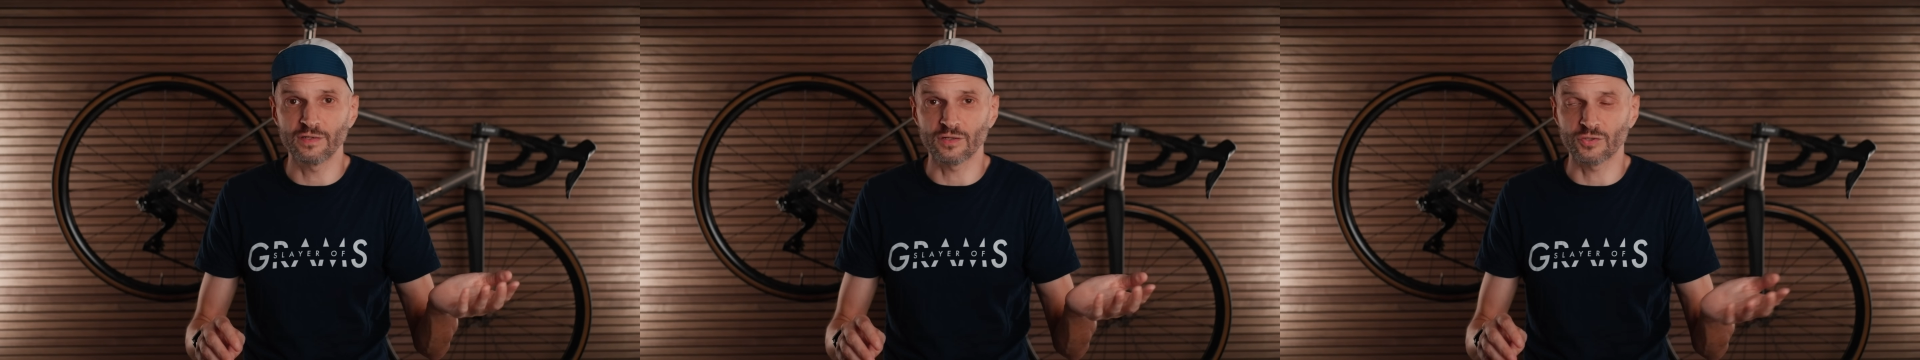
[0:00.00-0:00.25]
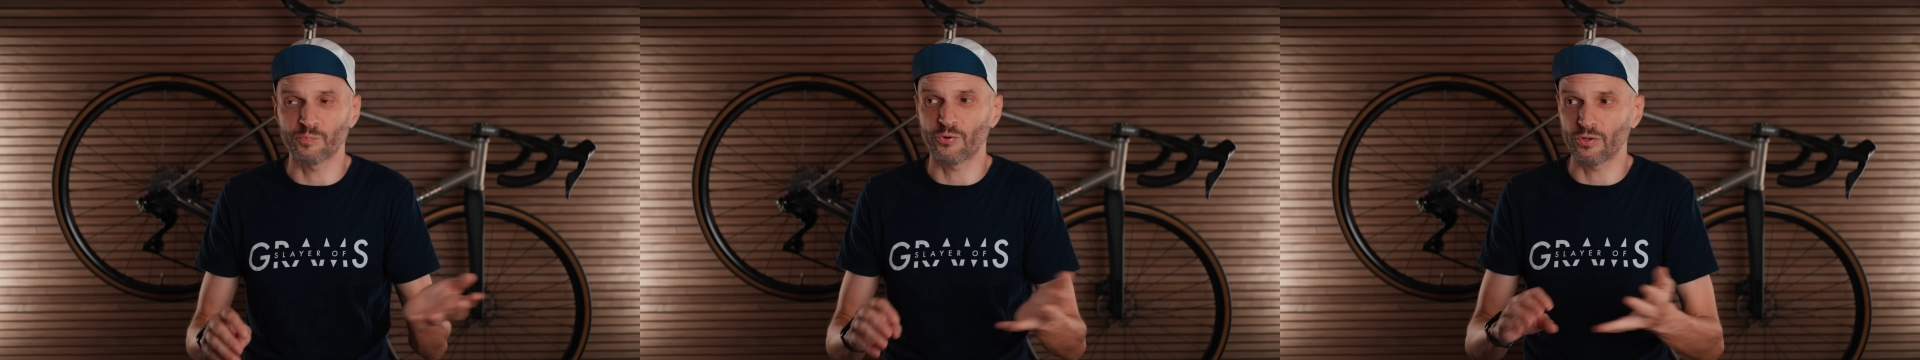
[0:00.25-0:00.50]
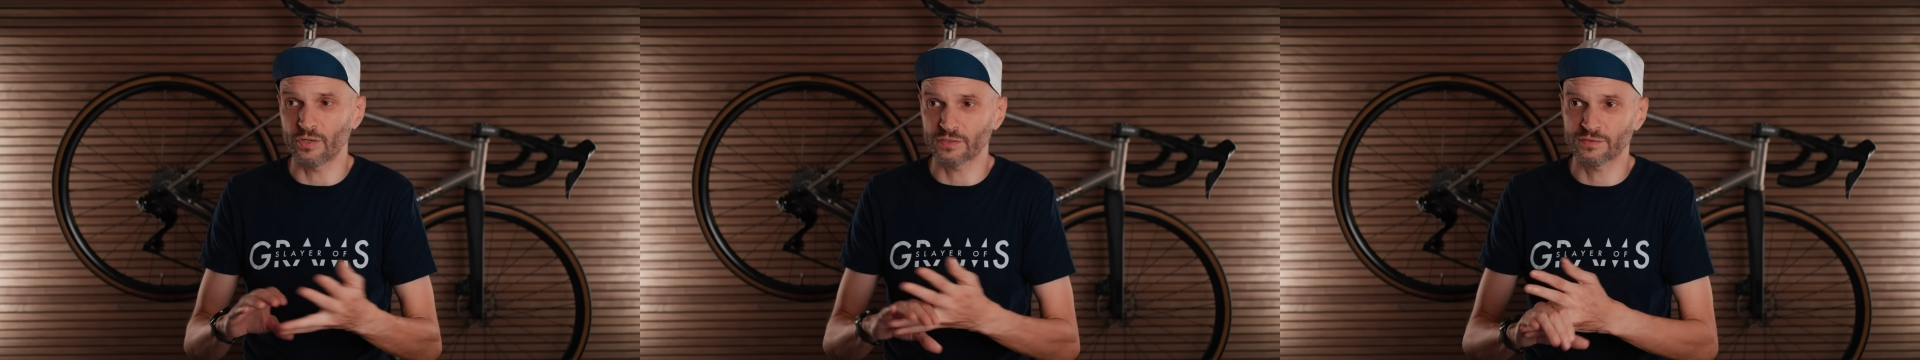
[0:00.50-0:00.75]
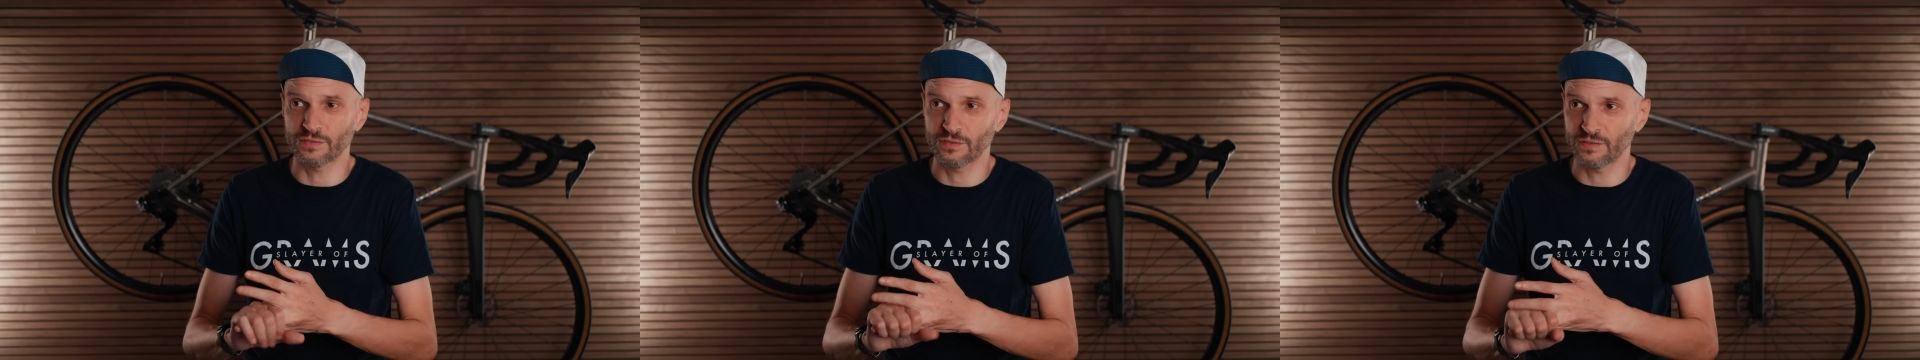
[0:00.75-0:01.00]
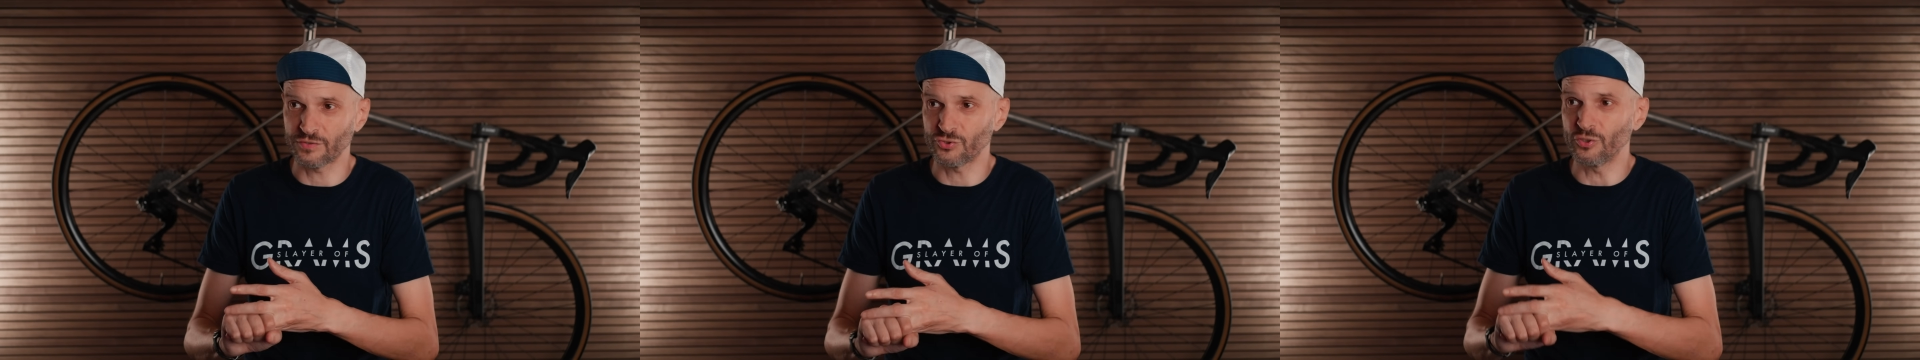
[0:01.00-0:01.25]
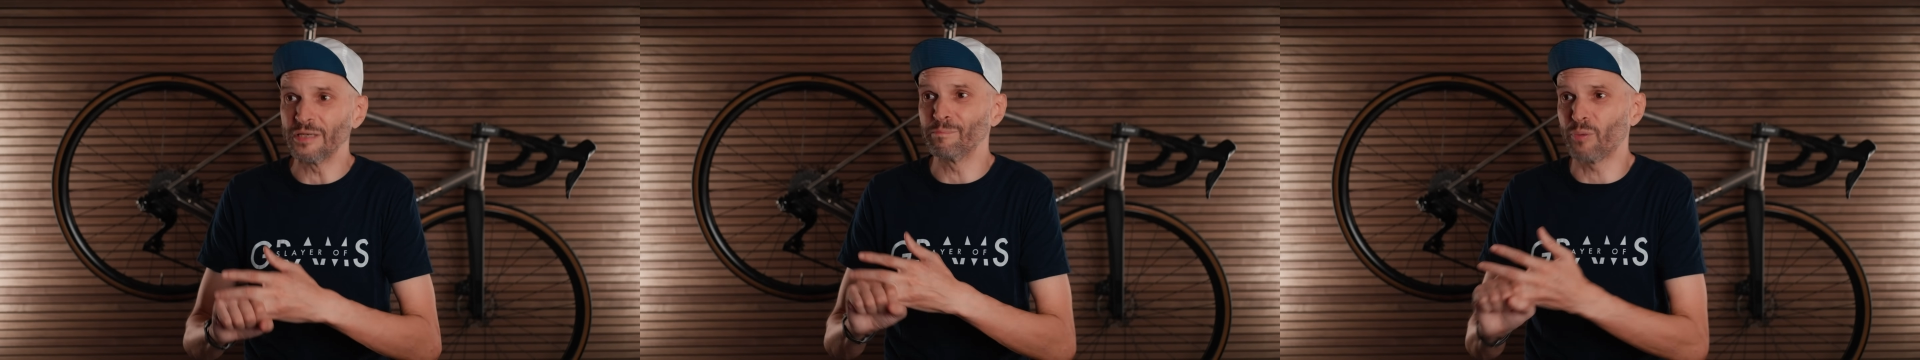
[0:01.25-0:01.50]
not a product that
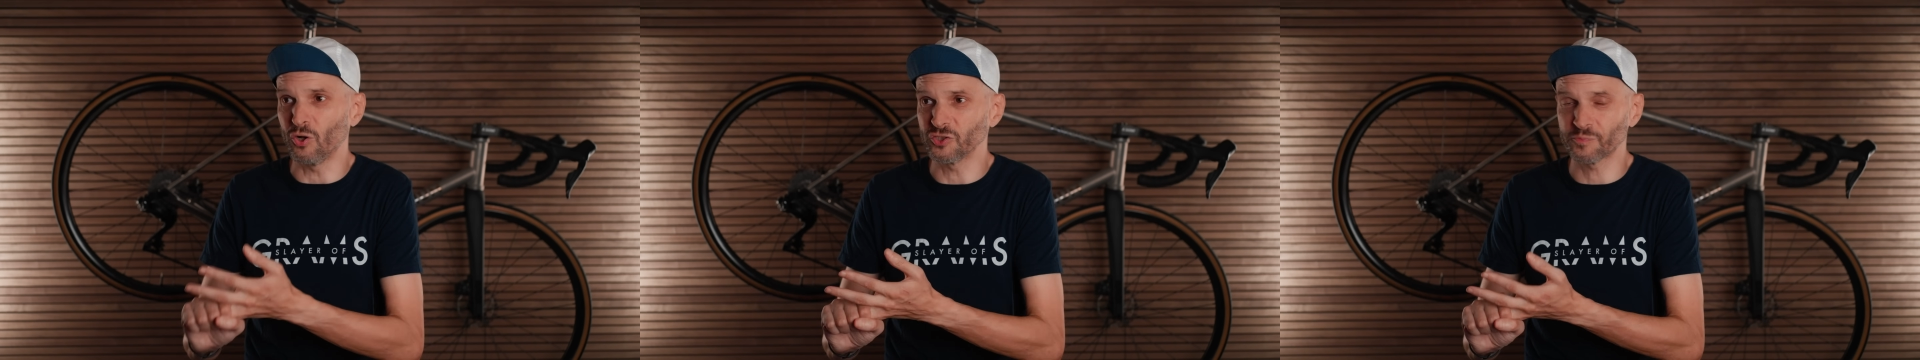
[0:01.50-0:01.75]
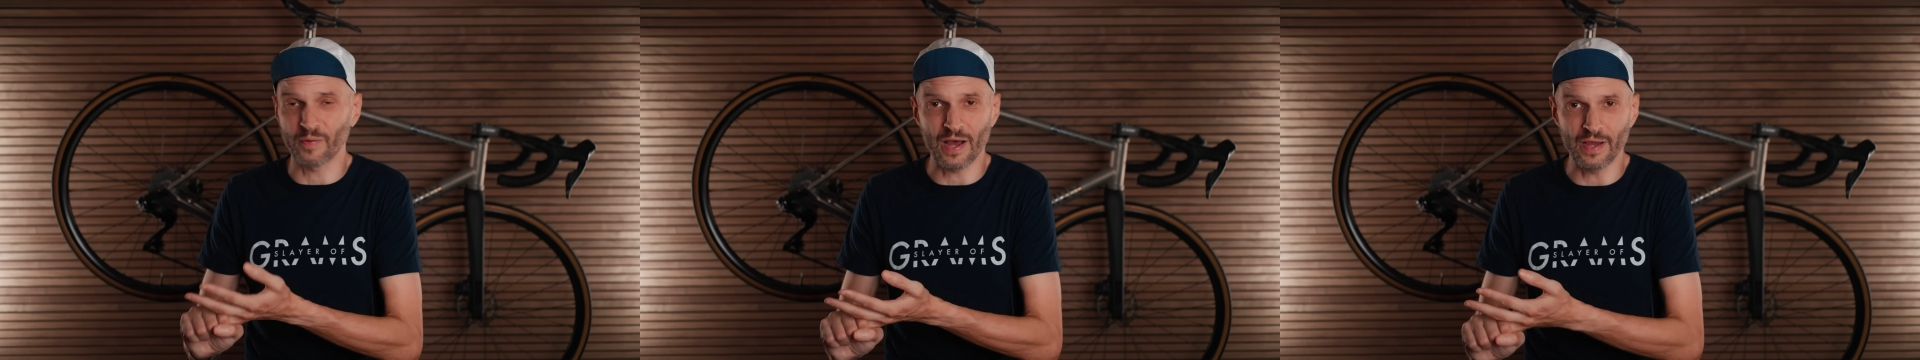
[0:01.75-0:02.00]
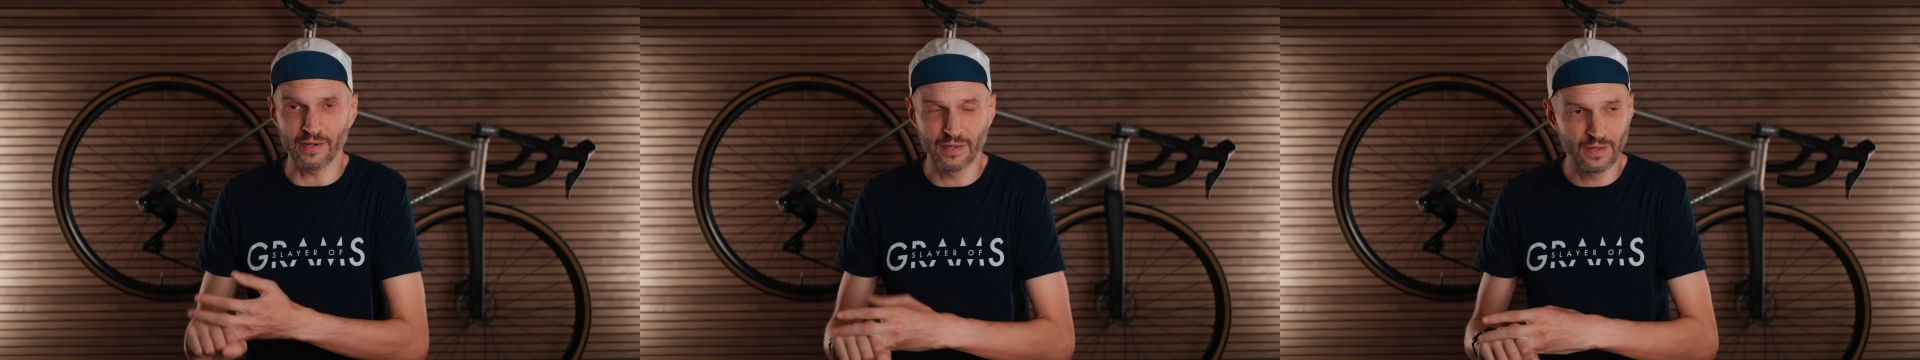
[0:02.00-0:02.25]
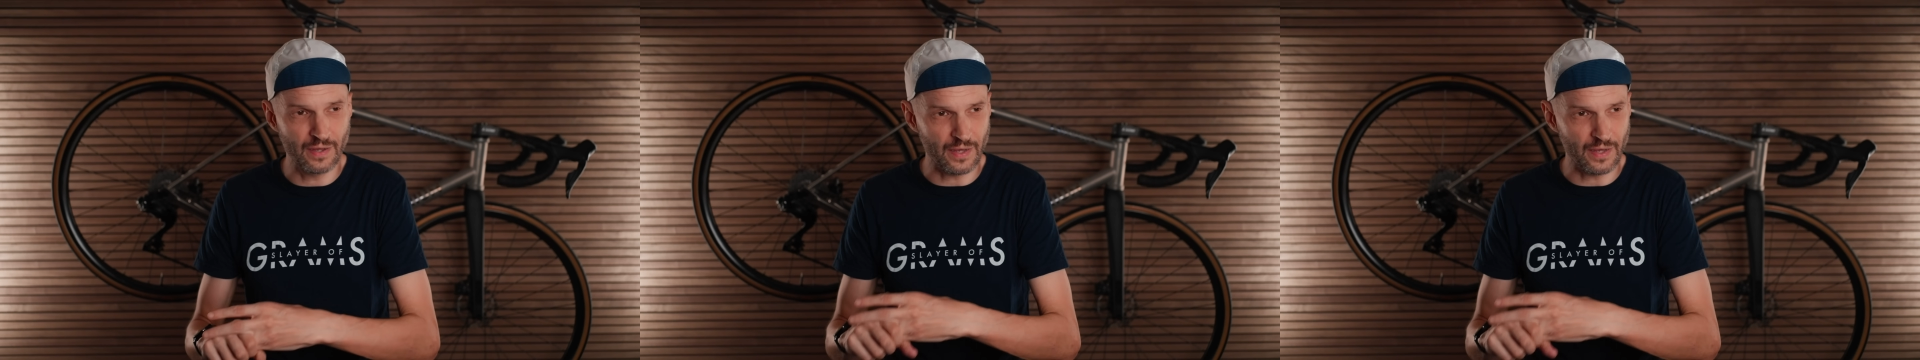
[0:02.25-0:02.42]
you impulse buy